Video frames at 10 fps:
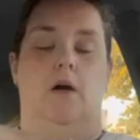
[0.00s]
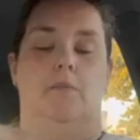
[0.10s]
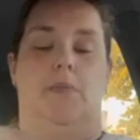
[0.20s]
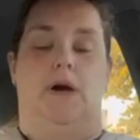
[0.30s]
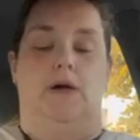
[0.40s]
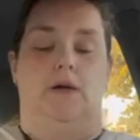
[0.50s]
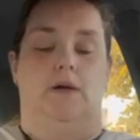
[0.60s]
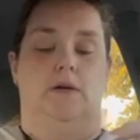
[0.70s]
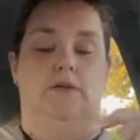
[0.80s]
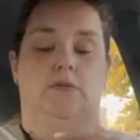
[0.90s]
But,
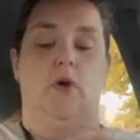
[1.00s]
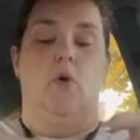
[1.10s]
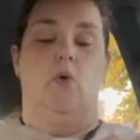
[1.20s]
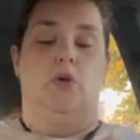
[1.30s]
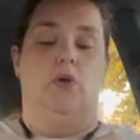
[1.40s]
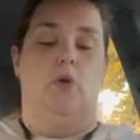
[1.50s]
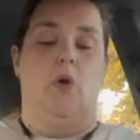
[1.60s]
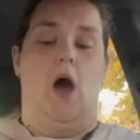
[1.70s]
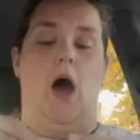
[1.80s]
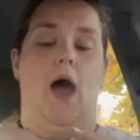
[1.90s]
so, you know,
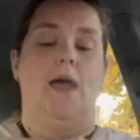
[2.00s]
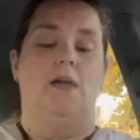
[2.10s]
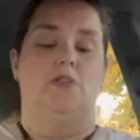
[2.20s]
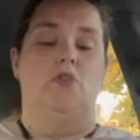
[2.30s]
I